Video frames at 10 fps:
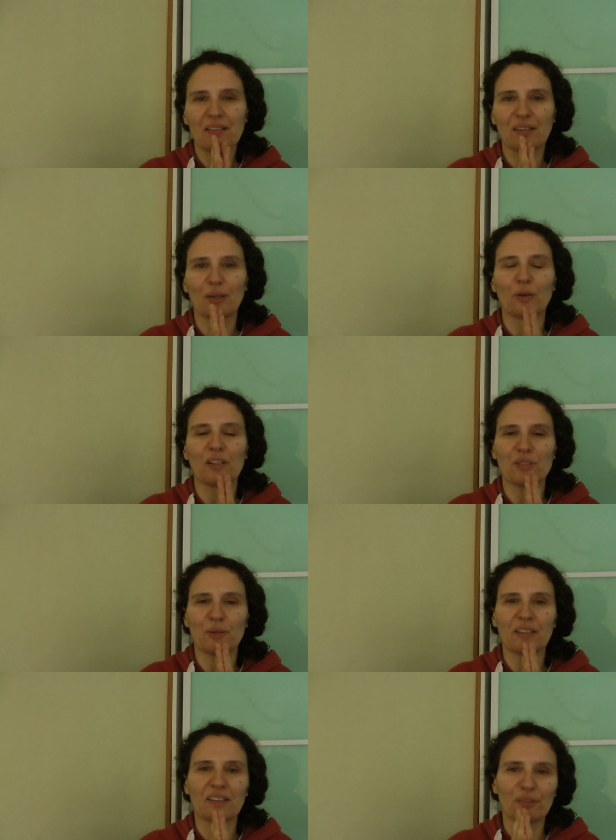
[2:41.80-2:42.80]
So as
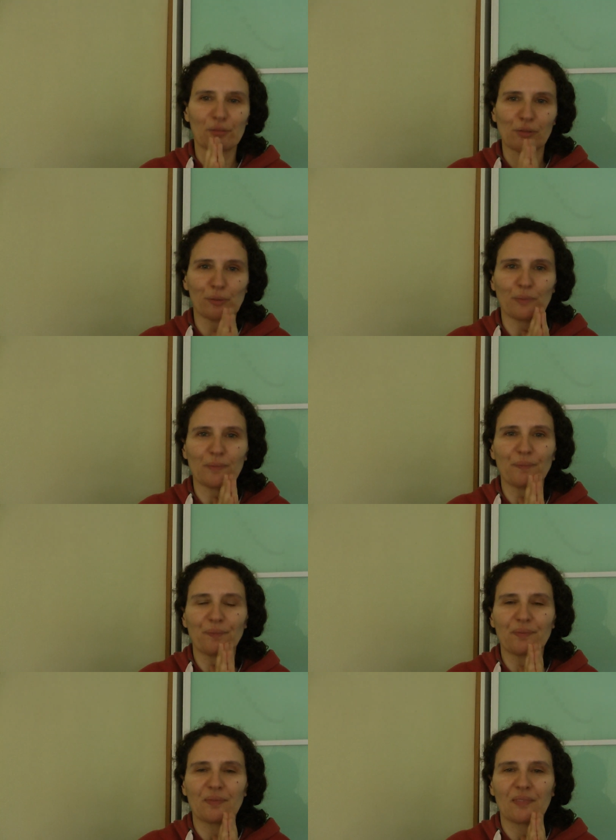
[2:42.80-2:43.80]
you enter this room,
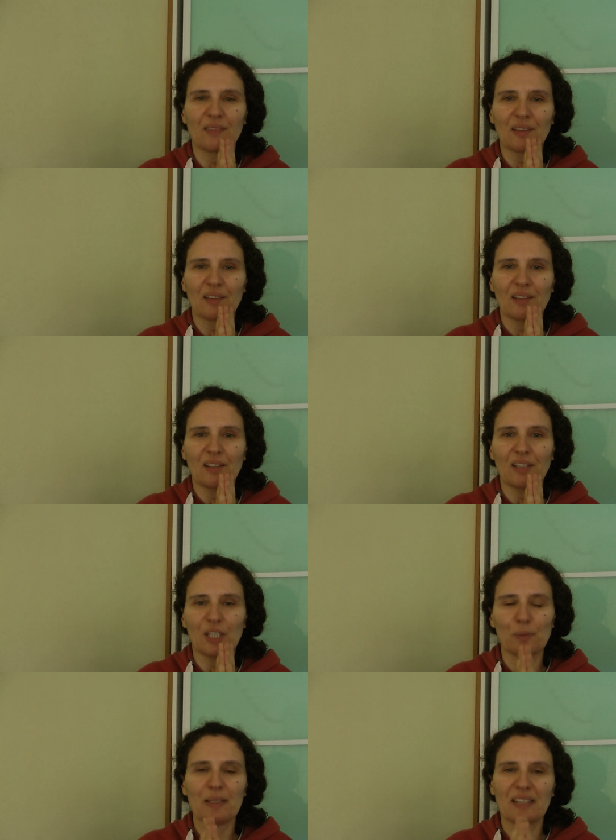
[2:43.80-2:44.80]

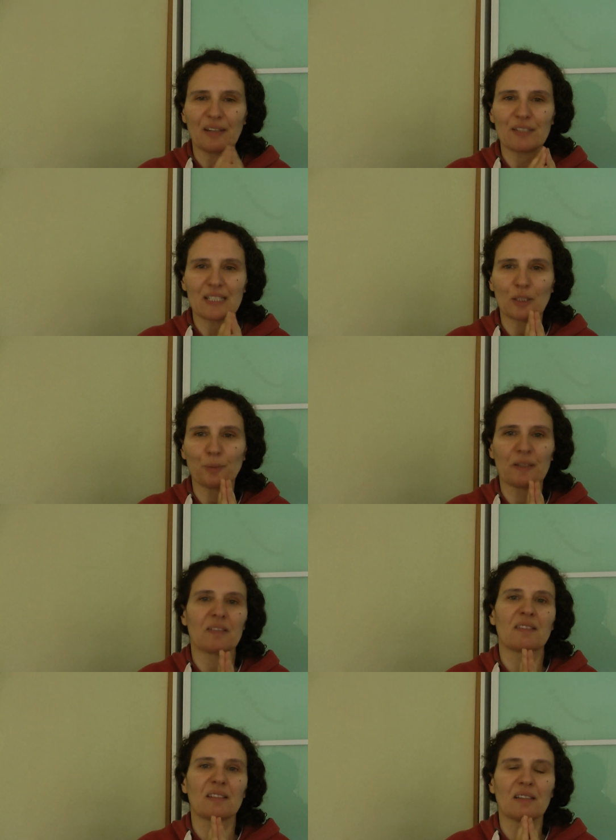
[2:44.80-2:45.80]
you meet every single
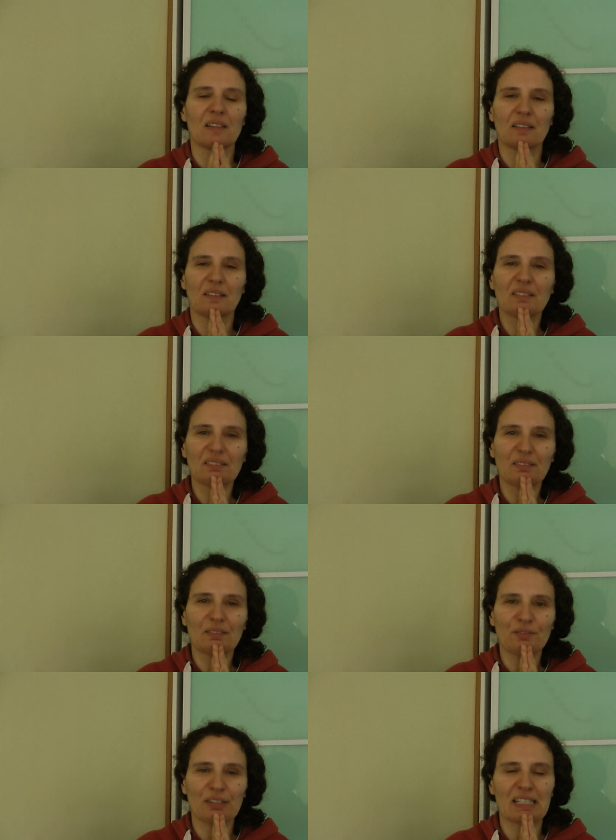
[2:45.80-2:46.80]
person,
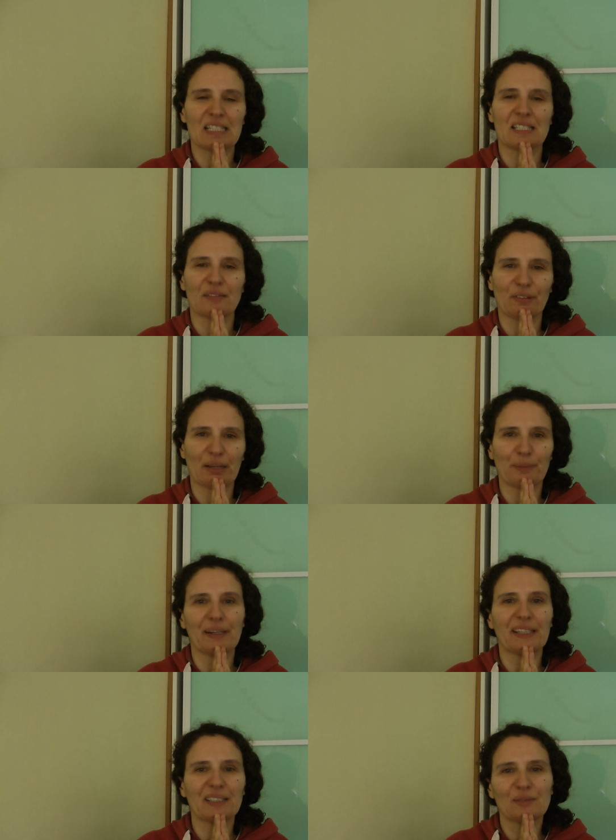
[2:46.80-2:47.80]
friends and
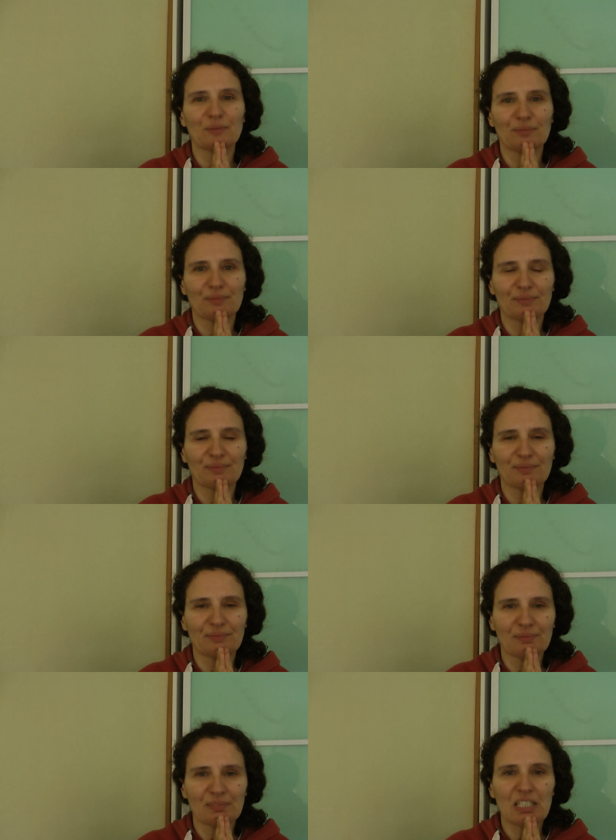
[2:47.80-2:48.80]
family,
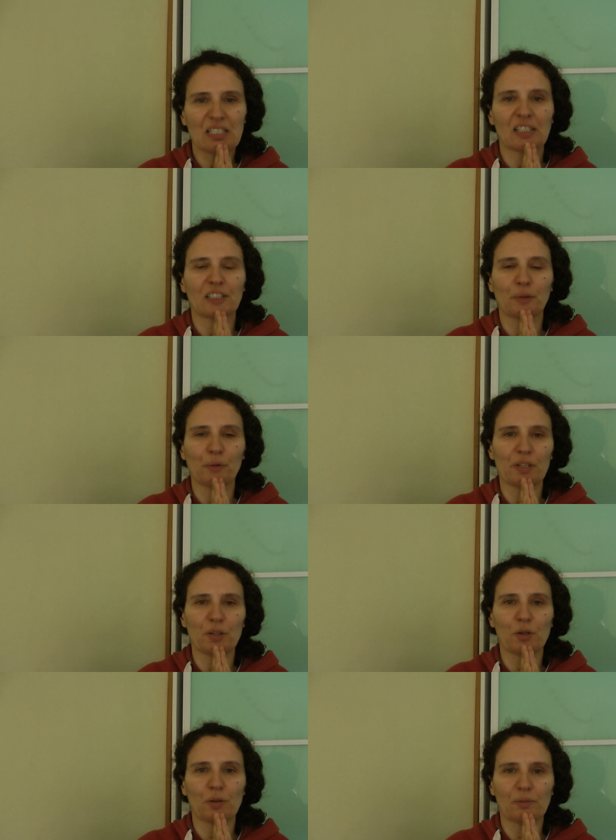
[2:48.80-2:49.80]
starting with
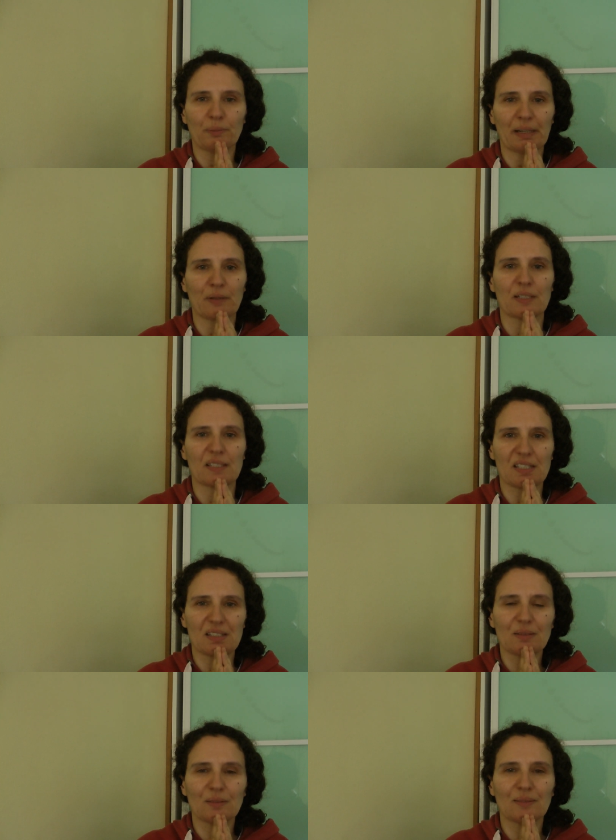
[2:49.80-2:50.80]
your
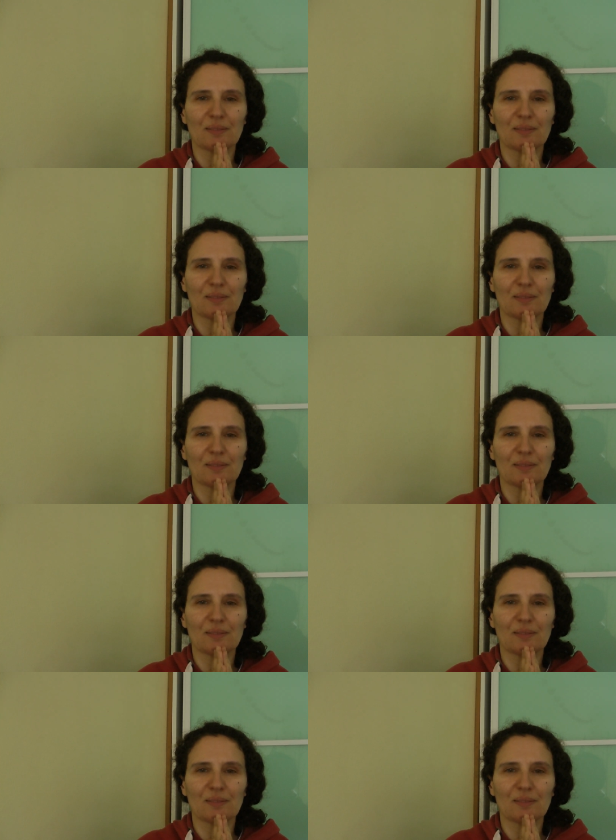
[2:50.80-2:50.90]
parents,